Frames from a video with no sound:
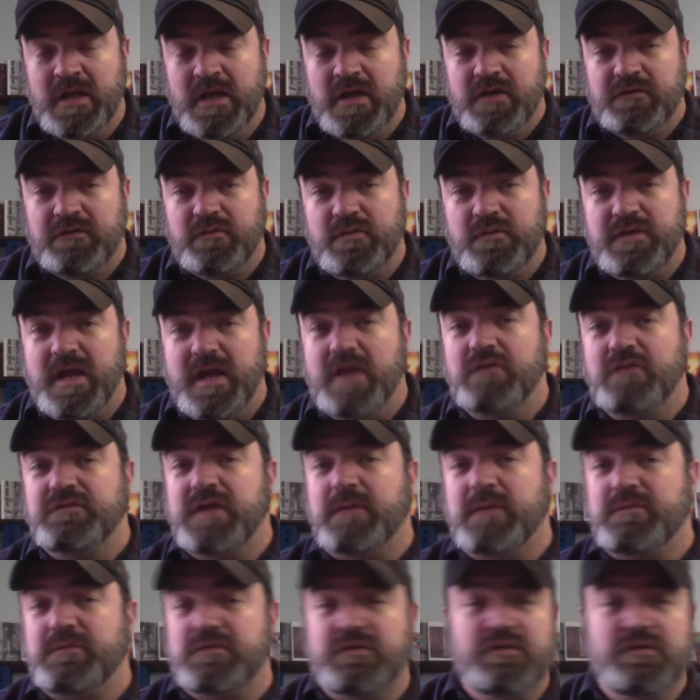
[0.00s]
So in Daniel
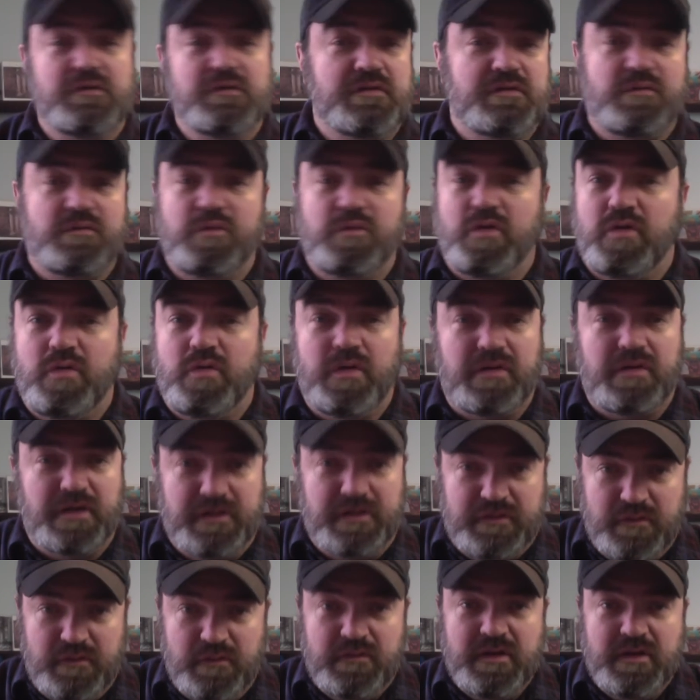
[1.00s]
chapter 2, just real quickly,
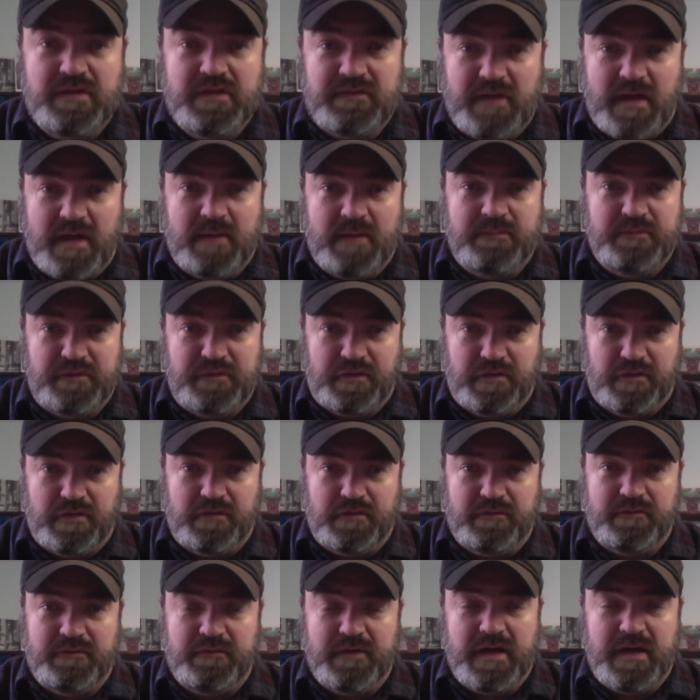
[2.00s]
two things I
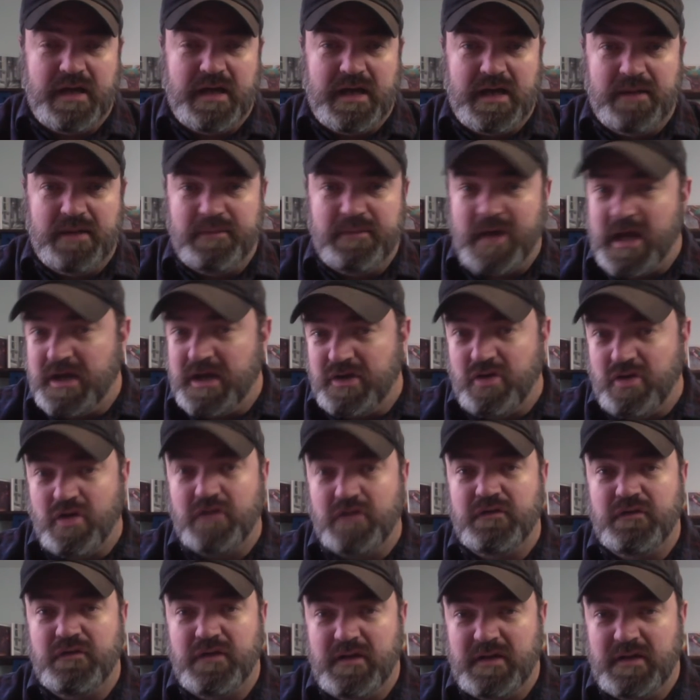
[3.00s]
observe. I
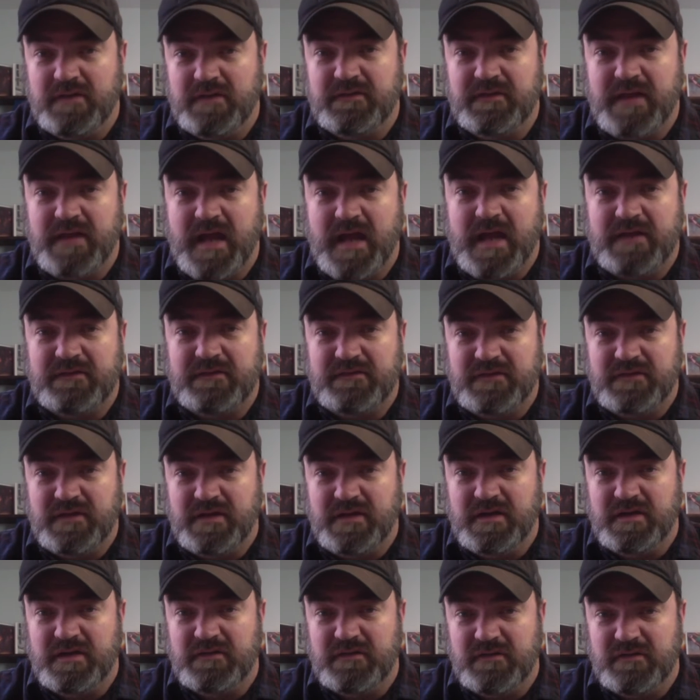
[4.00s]
encourage you guys
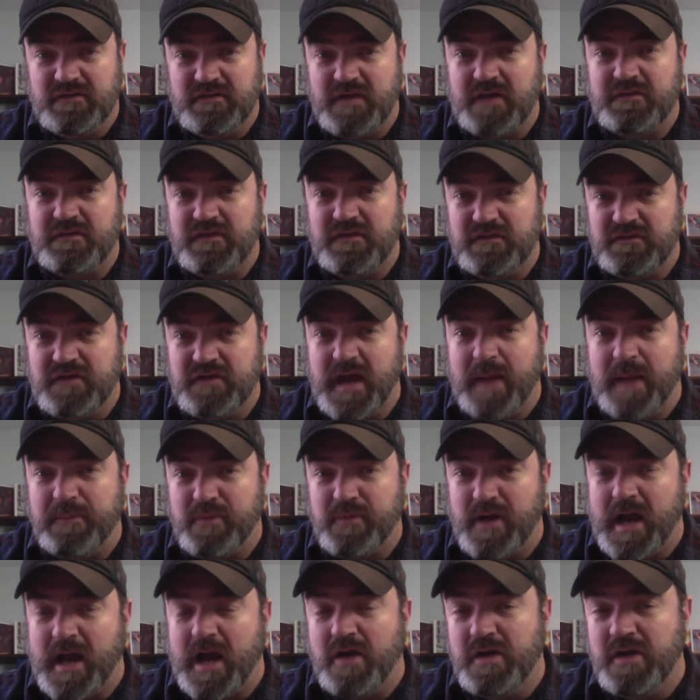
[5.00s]
to check this chapter
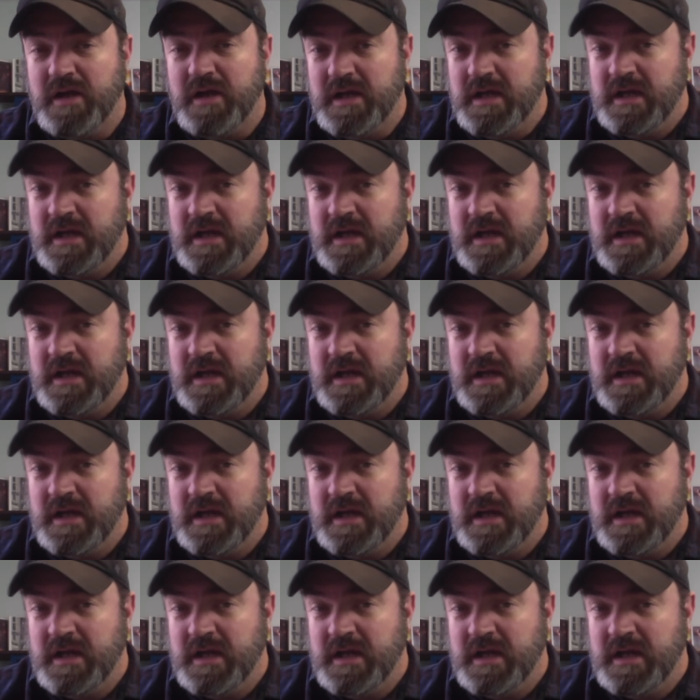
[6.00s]
out.